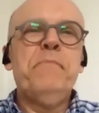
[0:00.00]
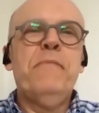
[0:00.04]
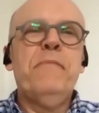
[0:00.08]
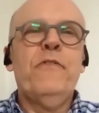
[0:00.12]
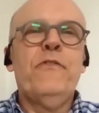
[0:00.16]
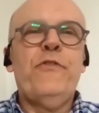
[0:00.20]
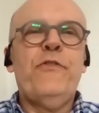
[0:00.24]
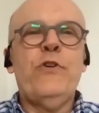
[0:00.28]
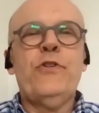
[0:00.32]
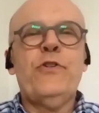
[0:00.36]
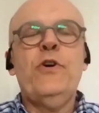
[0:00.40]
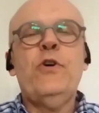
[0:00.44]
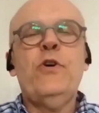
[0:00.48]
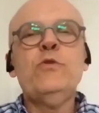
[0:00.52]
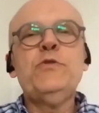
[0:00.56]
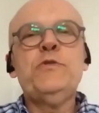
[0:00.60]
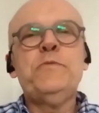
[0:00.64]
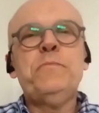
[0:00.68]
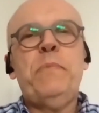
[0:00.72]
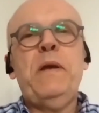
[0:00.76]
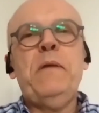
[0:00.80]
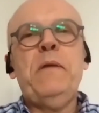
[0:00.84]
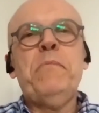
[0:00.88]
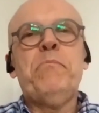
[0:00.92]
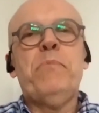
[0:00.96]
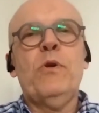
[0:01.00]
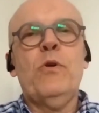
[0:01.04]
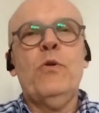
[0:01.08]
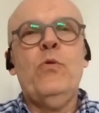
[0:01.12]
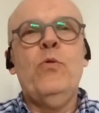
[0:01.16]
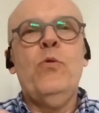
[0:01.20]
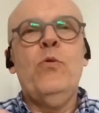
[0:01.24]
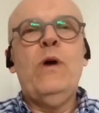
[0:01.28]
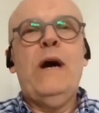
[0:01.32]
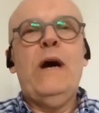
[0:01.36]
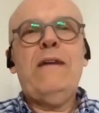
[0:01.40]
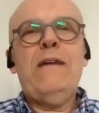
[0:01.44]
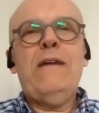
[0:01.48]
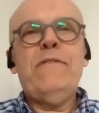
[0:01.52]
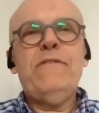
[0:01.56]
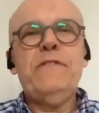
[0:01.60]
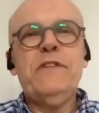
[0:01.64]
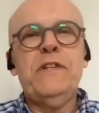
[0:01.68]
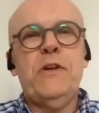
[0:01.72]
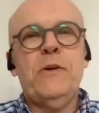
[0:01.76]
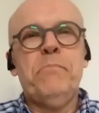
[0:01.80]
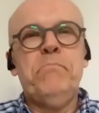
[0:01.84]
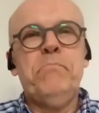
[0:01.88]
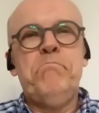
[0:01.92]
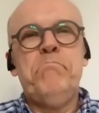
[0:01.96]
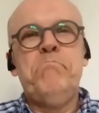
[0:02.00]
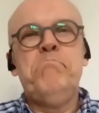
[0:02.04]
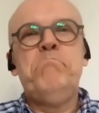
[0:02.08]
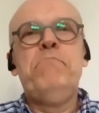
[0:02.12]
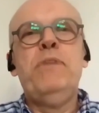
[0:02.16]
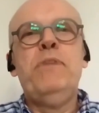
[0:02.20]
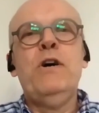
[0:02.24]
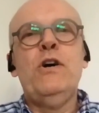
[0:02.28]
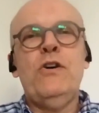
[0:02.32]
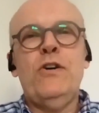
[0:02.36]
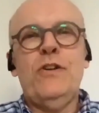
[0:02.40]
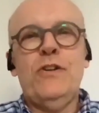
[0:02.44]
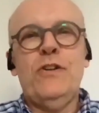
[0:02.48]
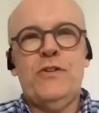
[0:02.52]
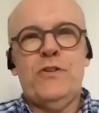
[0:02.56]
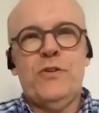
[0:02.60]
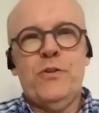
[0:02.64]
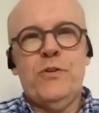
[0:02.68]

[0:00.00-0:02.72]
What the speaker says: for those people who have the burn